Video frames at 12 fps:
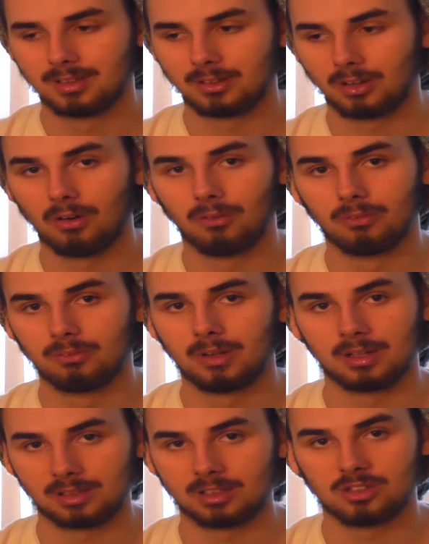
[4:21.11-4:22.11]
go
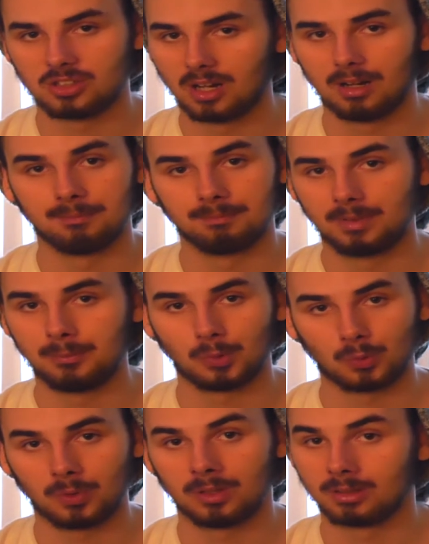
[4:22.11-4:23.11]
and get a job in
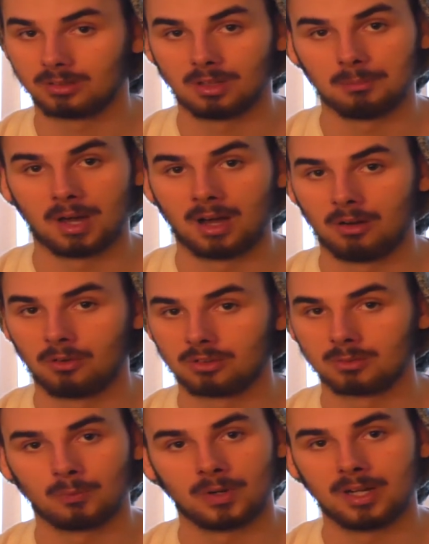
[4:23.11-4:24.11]
between there somehow,
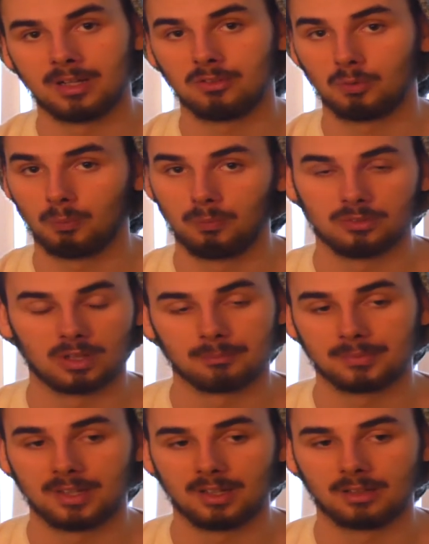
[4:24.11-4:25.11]
some way, do
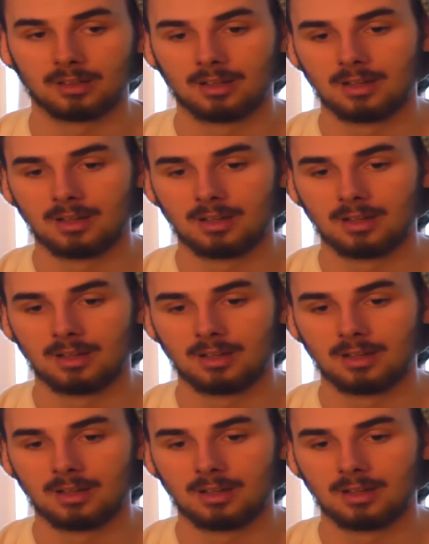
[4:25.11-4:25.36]
something?